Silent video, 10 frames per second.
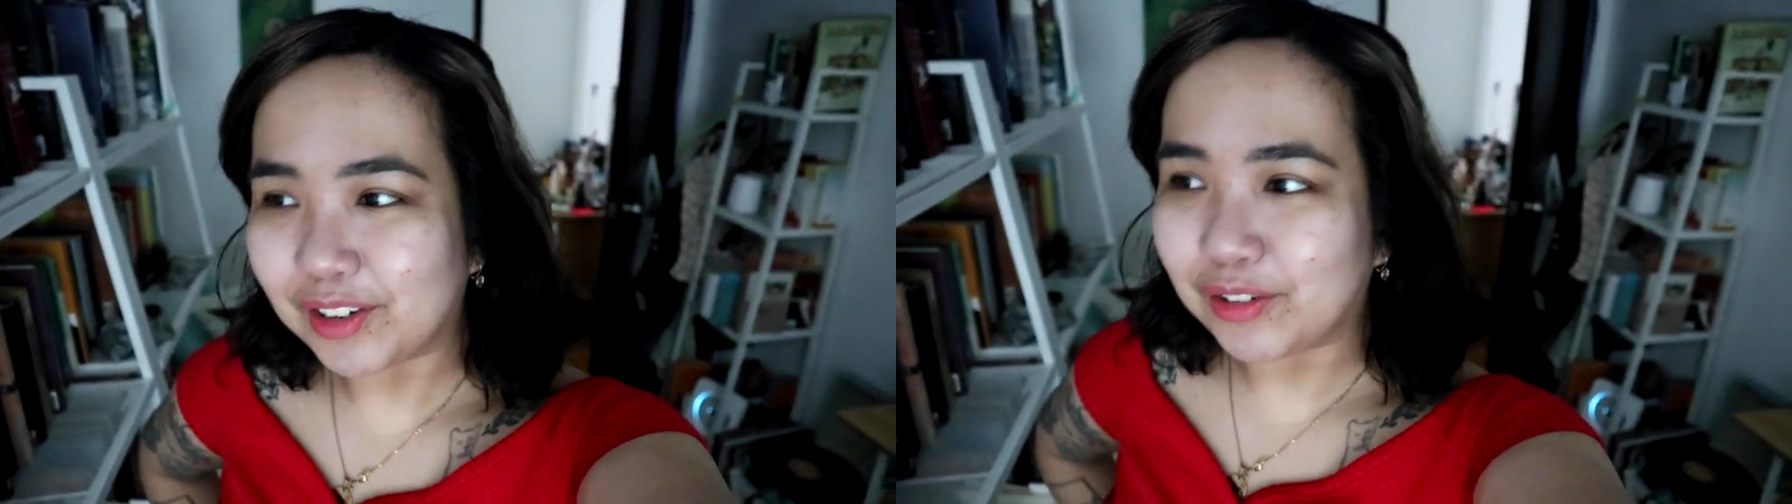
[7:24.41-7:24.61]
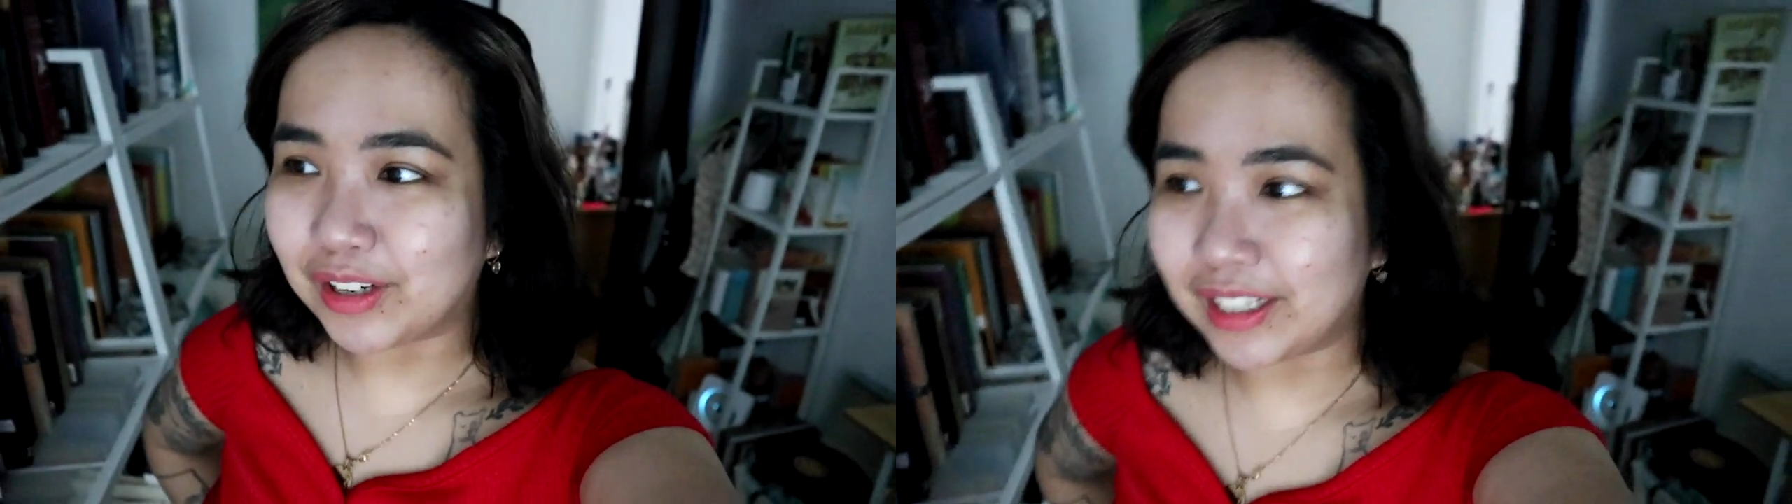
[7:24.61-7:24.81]

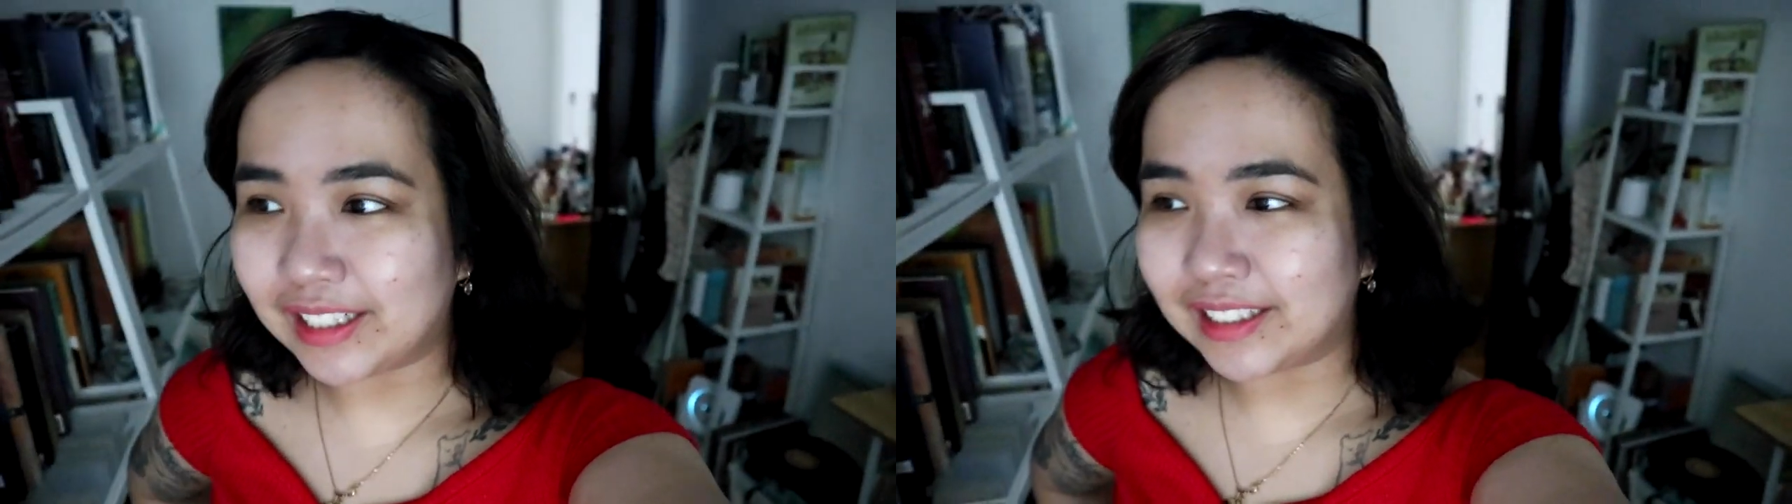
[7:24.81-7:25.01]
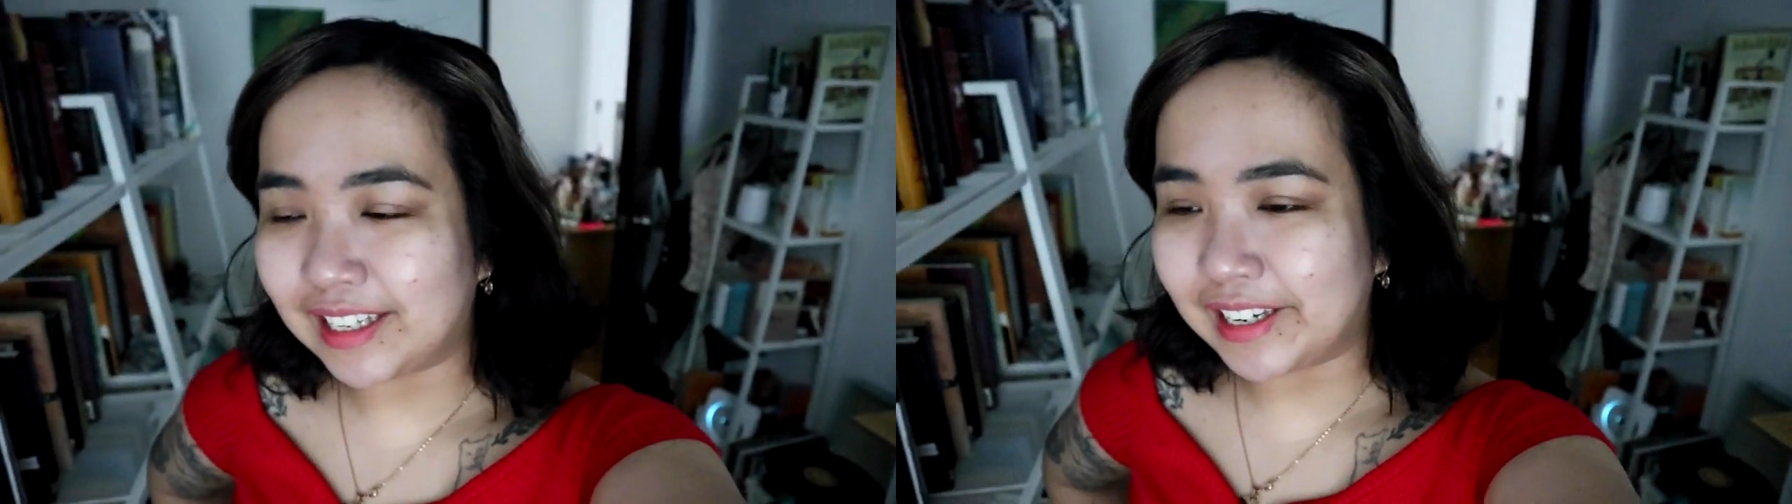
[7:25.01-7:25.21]

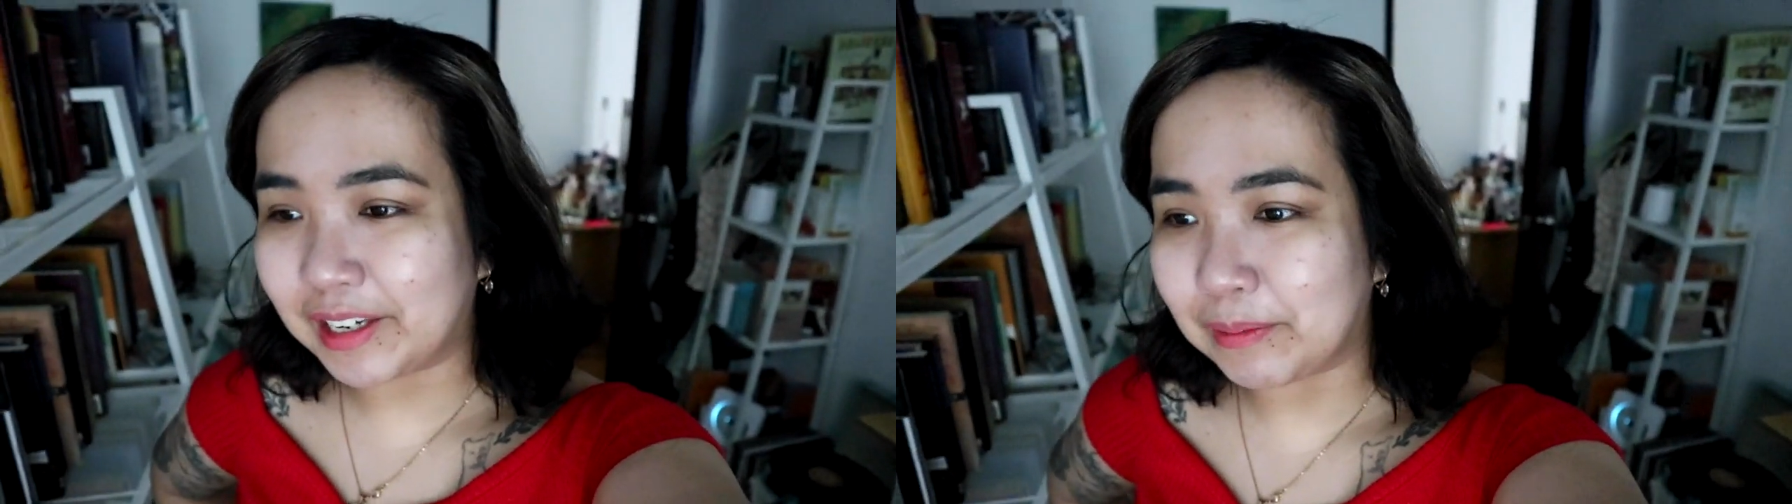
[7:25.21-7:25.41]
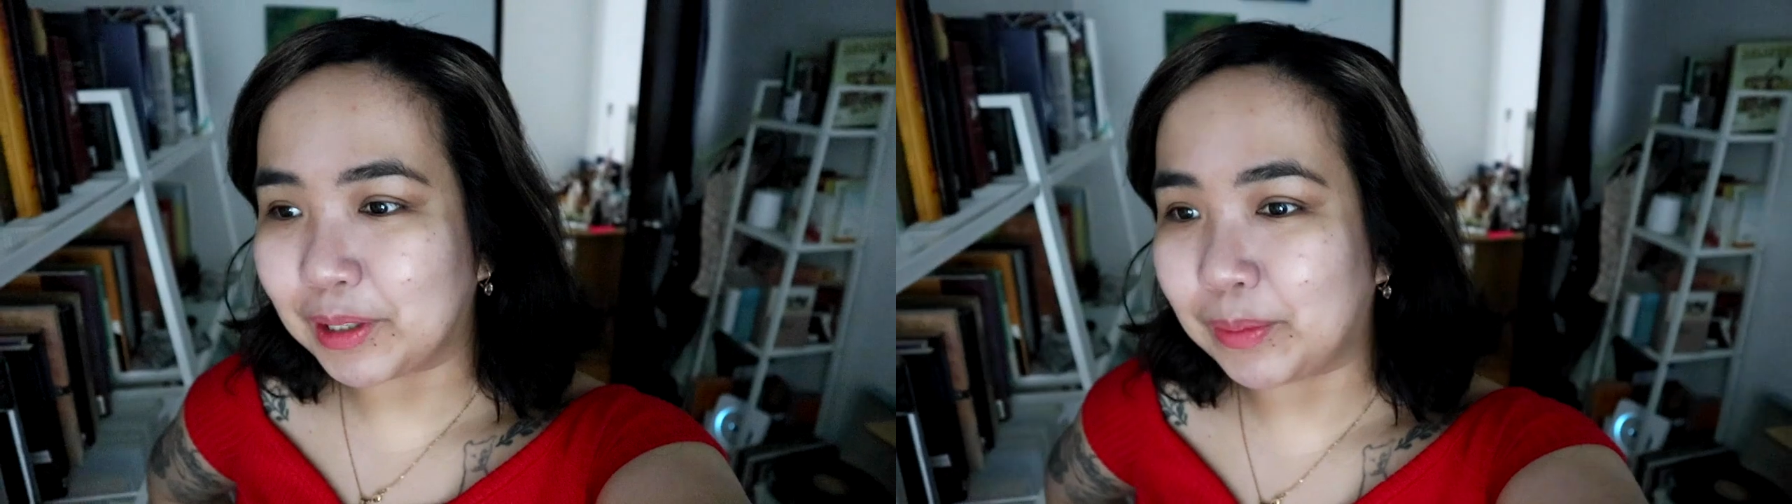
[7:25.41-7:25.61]
or like
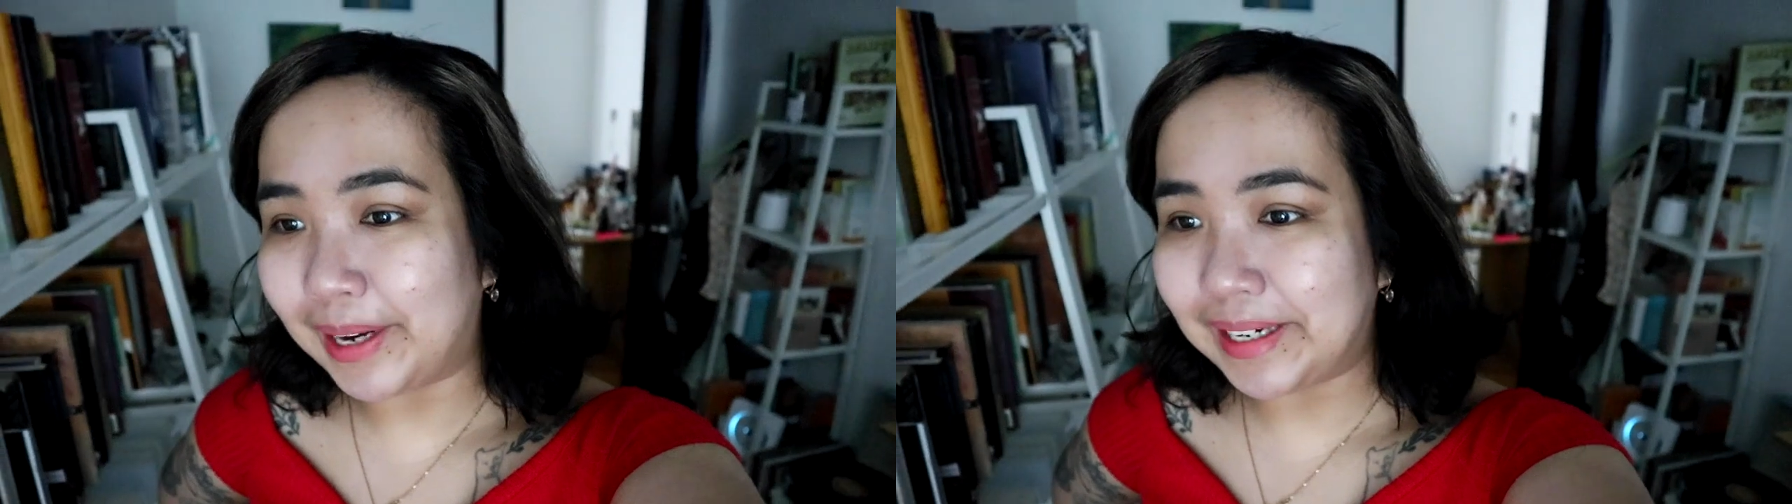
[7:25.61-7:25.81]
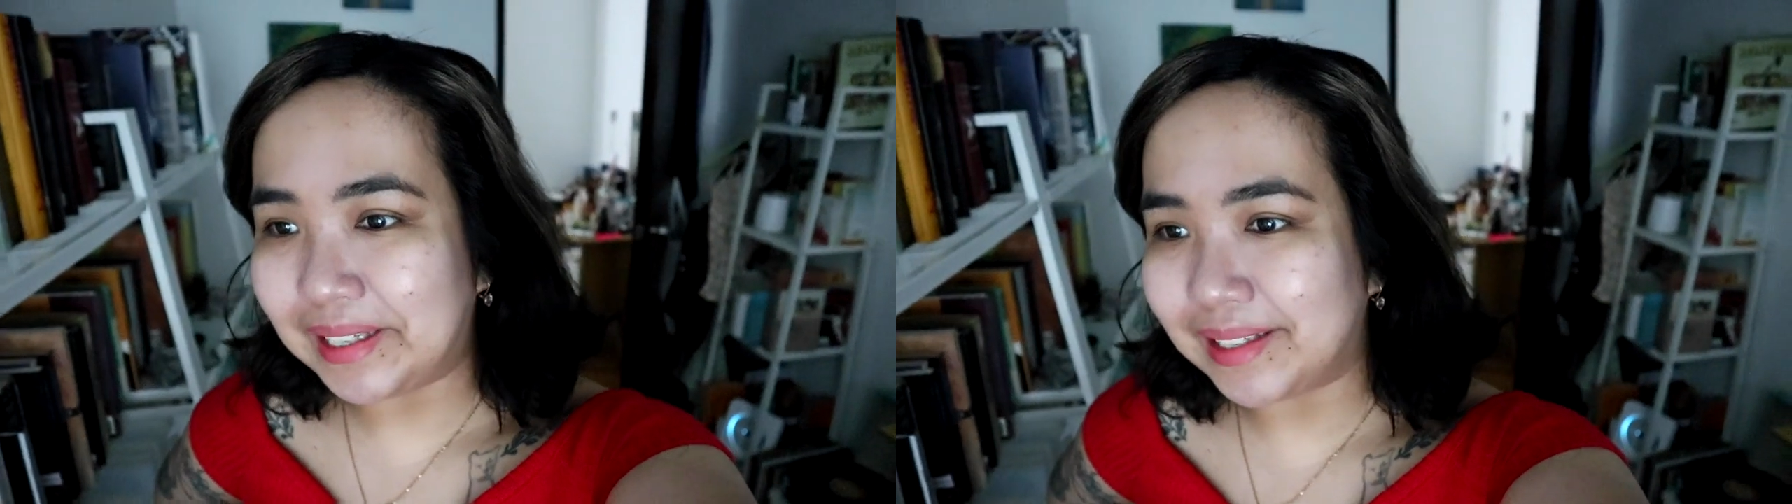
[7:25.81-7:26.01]
in my
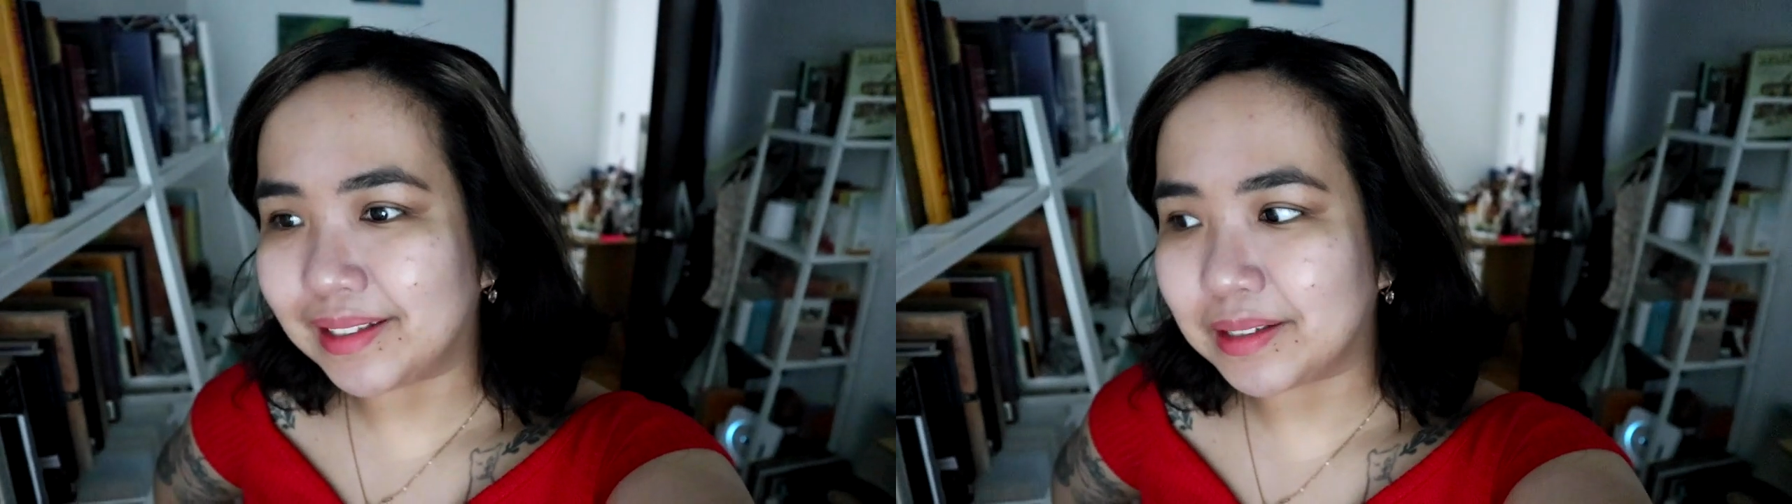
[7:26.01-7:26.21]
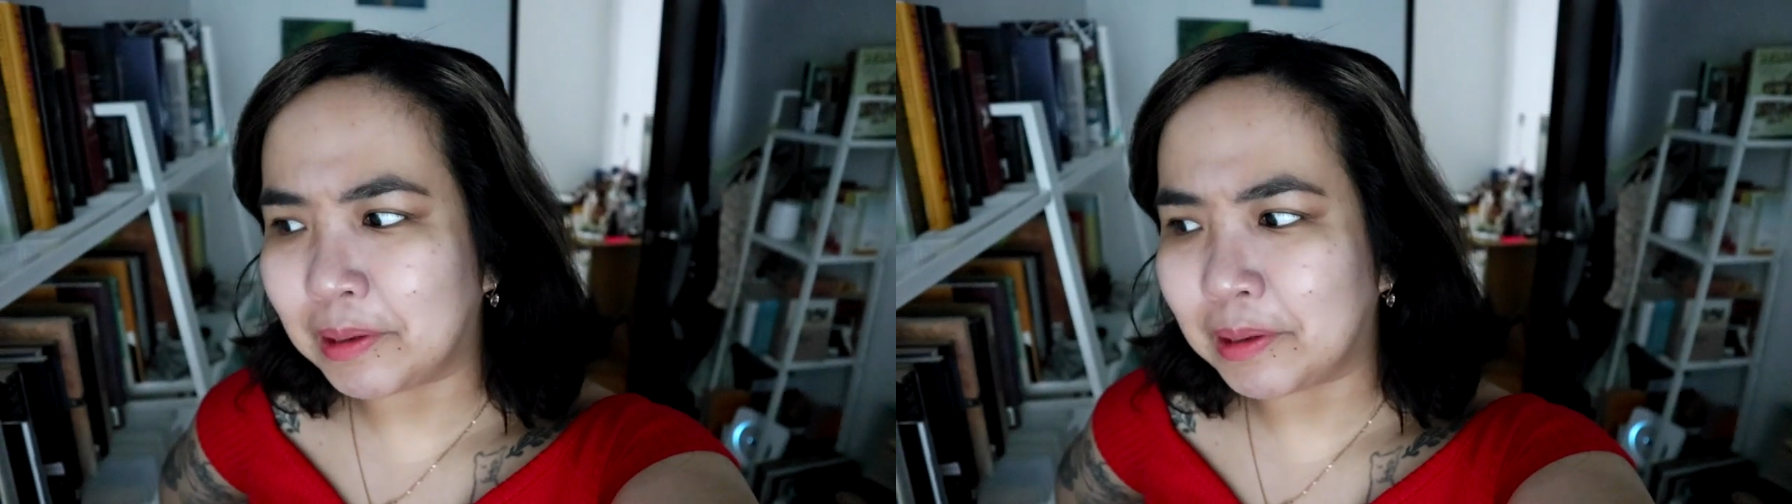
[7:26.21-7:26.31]
20s,